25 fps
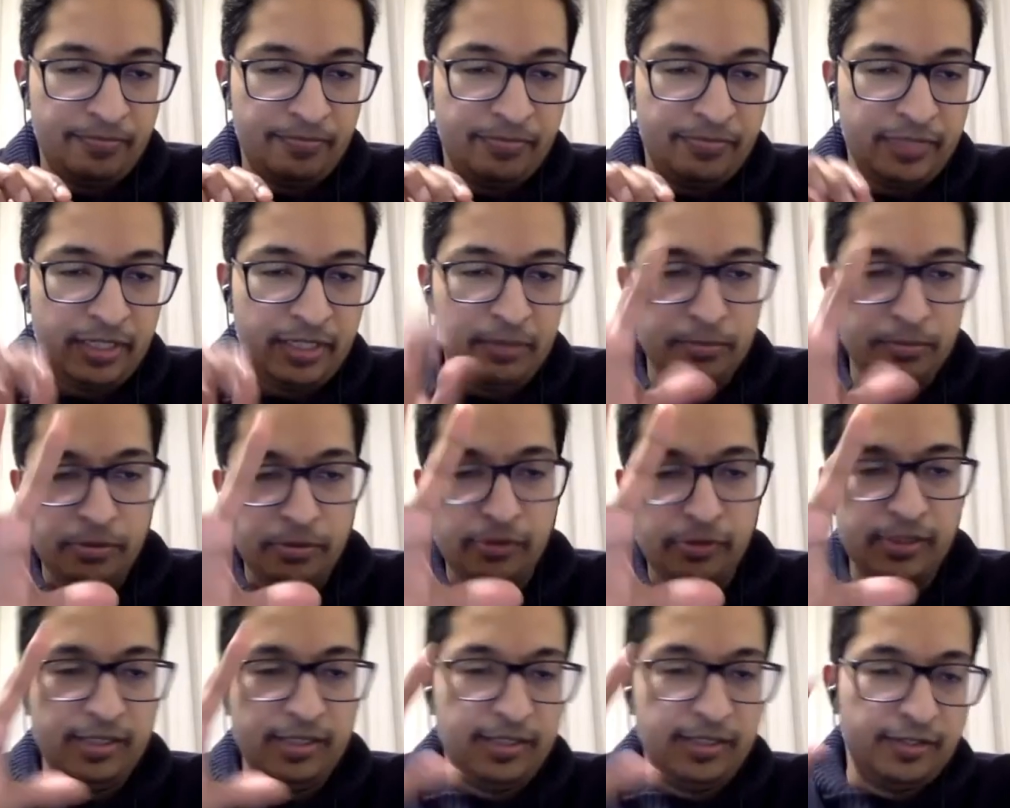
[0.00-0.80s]

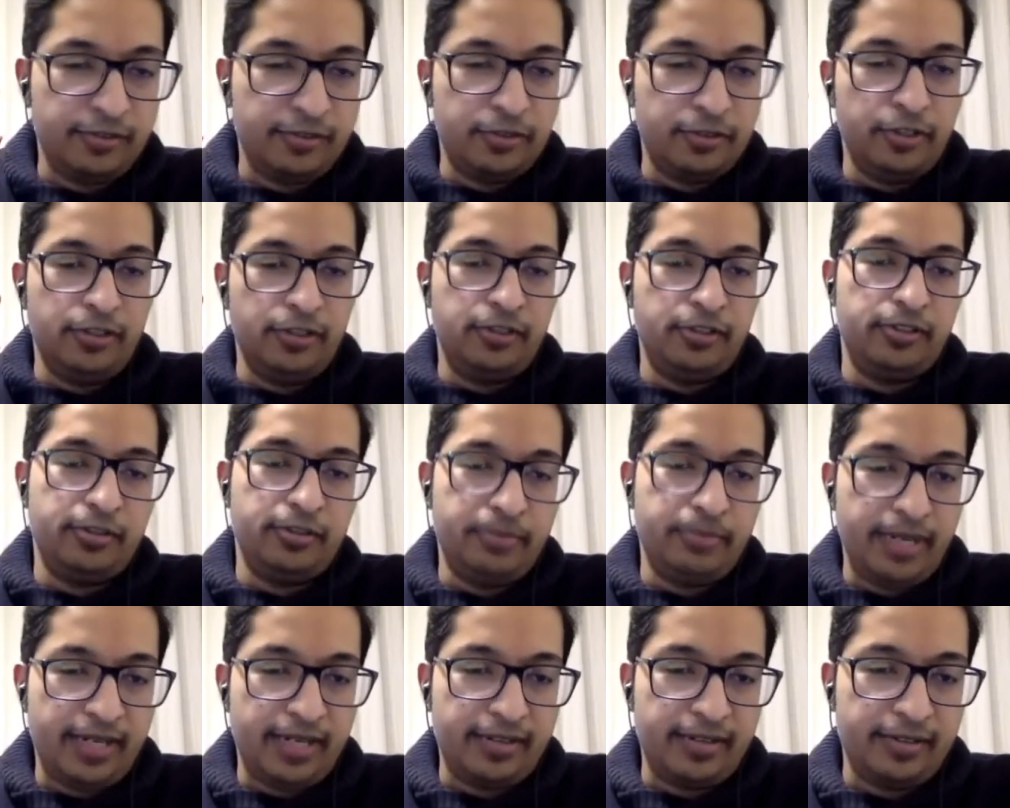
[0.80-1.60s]
Buddhan has gone to the
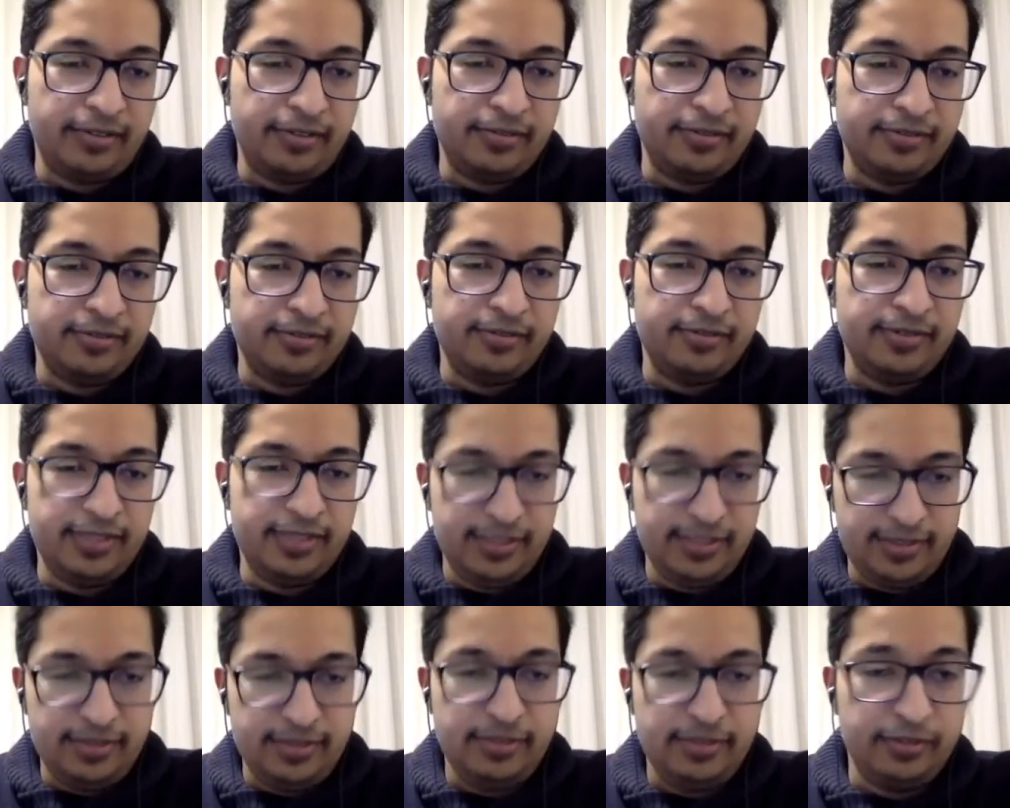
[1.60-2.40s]
background.
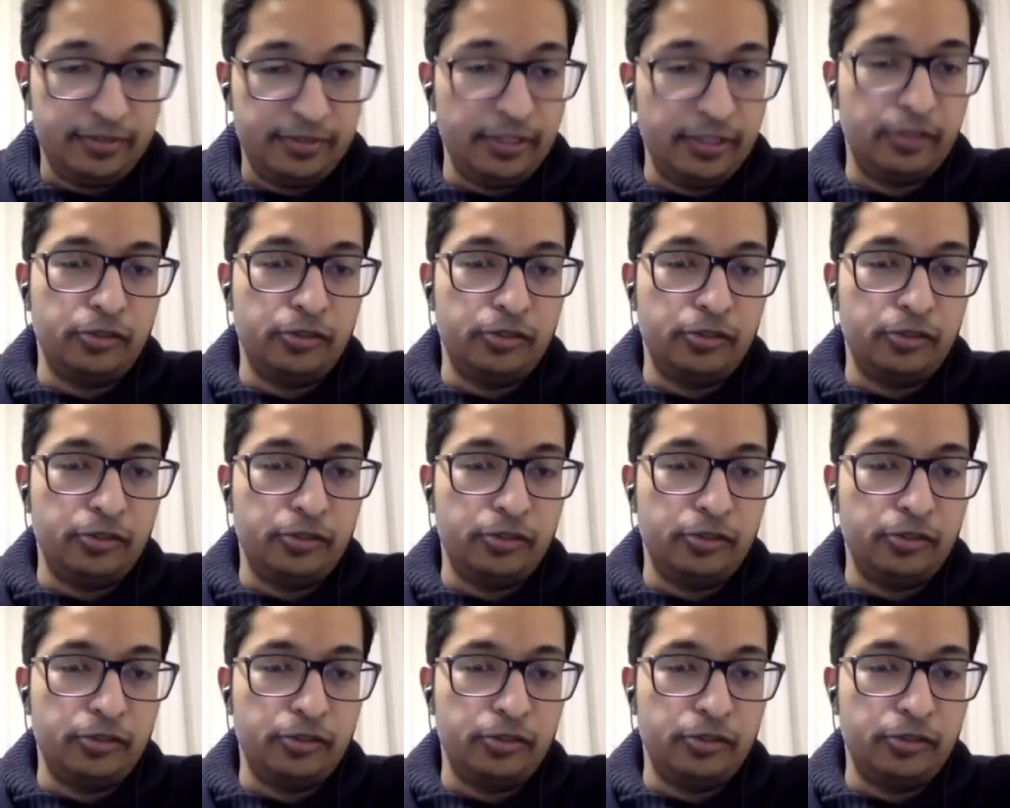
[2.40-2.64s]
The